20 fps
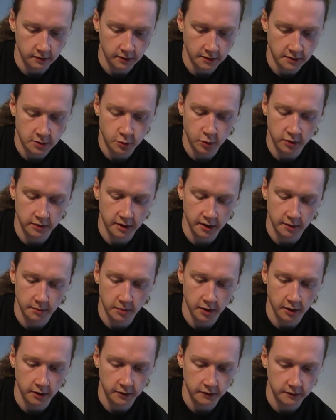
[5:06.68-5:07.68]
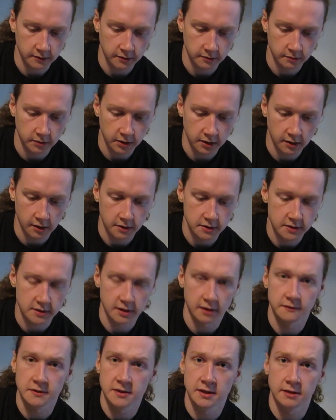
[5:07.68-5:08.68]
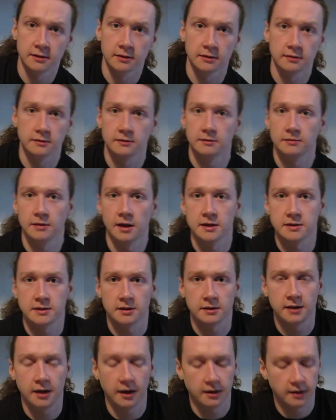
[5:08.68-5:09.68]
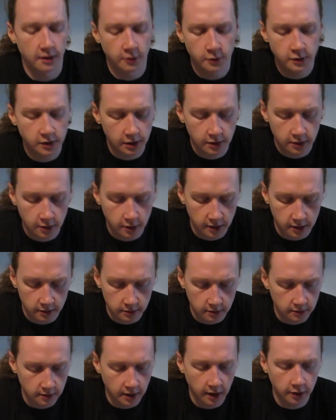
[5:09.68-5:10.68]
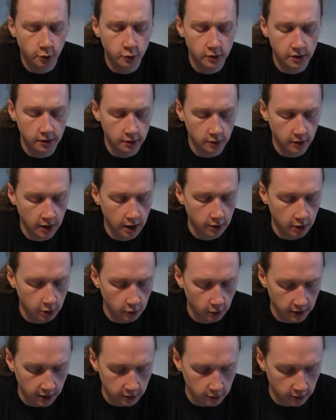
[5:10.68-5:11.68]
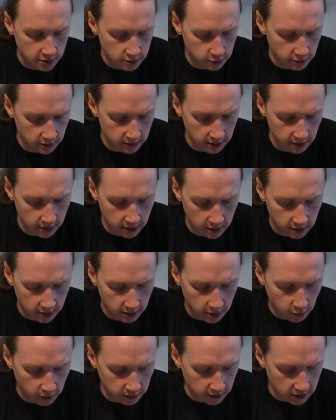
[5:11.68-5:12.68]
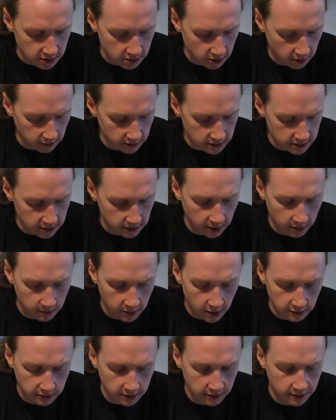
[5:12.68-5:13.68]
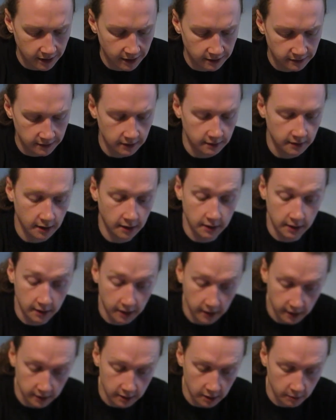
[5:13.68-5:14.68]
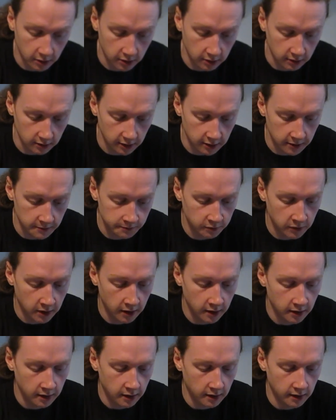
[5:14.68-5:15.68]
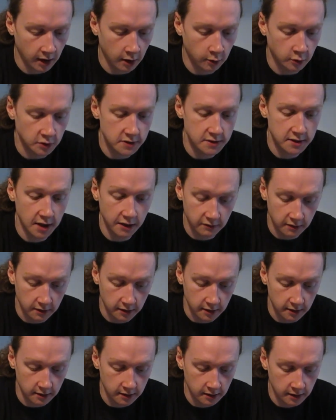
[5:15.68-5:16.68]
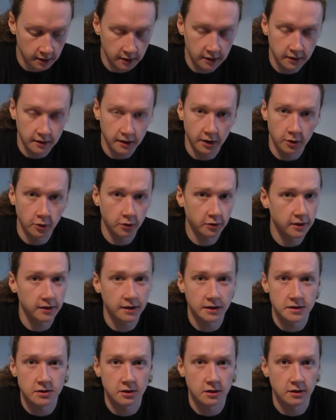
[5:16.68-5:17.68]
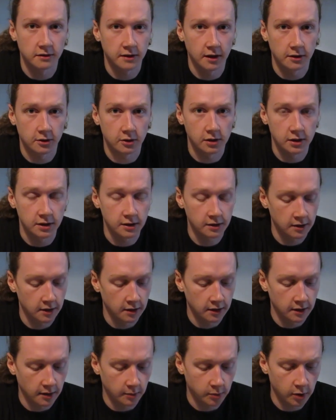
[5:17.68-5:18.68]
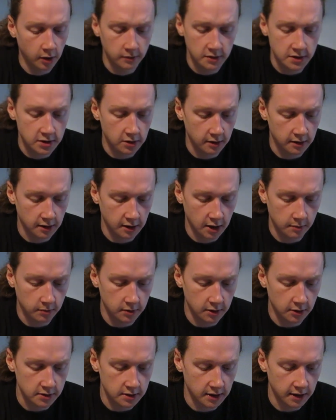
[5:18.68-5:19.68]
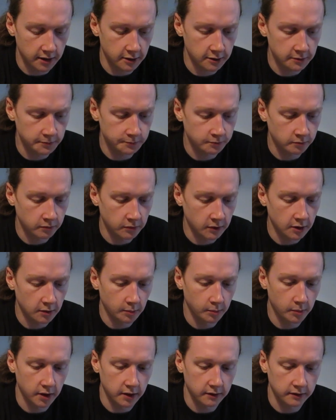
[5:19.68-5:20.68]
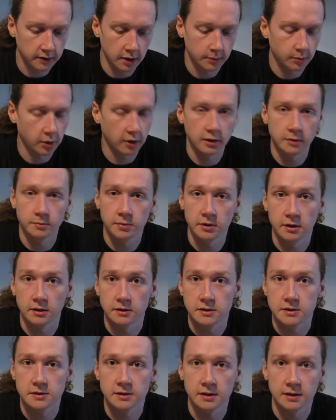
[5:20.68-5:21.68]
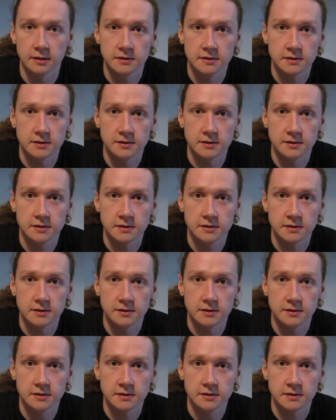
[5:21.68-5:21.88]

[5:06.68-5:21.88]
this is one that I bought because I've seen it as a kid. I don't really know. I don't really know how old I was when I saw this. It came out in 1999 apparently. I was 7 then. I don't think I saw it that early. Probably saw it a couple of years later. But I bought it because